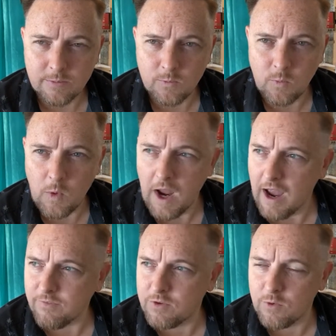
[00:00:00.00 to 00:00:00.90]
We
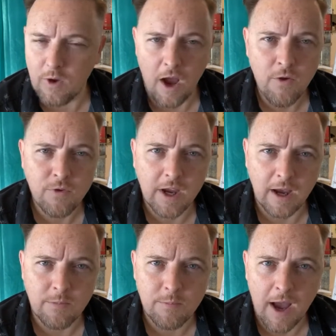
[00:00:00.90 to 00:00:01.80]
have to
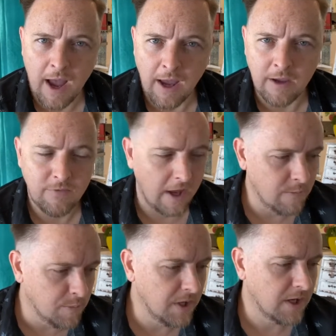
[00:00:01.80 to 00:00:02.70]
overcome and behave
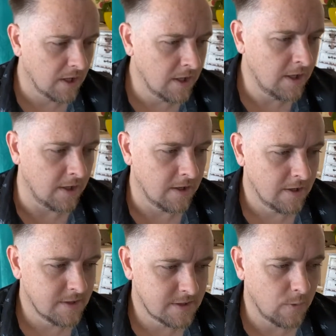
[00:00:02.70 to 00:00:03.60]
and be clean,
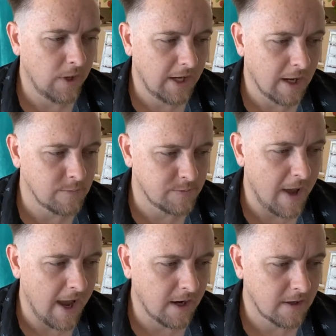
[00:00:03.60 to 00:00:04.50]
so that when He comes back,